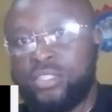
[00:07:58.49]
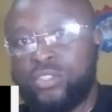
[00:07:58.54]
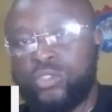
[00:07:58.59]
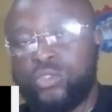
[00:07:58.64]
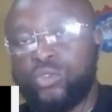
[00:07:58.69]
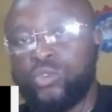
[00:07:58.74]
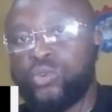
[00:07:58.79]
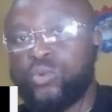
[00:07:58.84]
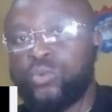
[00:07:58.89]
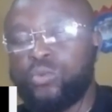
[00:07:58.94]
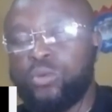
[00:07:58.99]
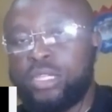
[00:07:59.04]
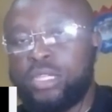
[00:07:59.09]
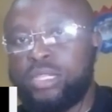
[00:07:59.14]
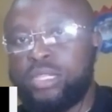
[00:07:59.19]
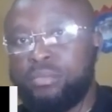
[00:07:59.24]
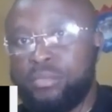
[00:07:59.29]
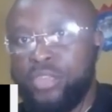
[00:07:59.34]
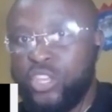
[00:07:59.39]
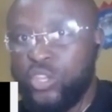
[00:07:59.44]
to what
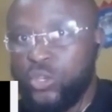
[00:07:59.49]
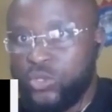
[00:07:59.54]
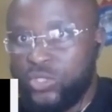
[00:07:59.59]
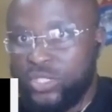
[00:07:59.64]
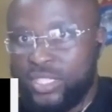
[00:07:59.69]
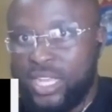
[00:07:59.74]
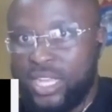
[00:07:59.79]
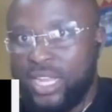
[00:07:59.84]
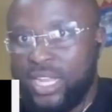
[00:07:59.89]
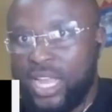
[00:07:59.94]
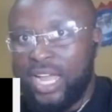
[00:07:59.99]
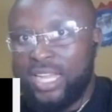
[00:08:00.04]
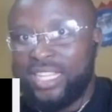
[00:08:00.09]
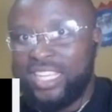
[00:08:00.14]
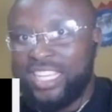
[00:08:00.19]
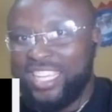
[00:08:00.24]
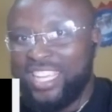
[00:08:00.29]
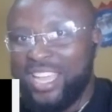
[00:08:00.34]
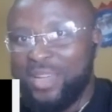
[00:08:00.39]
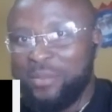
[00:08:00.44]
the mayor said the
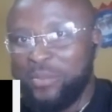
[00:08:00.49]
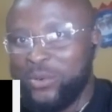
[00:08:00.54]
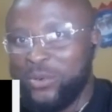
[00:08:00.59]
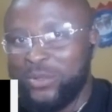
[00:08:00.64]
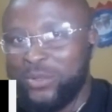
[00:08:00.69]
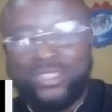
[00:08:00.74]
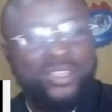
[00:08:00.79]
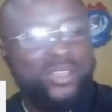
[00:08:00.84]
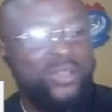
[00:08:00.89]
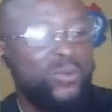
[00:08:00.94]
airport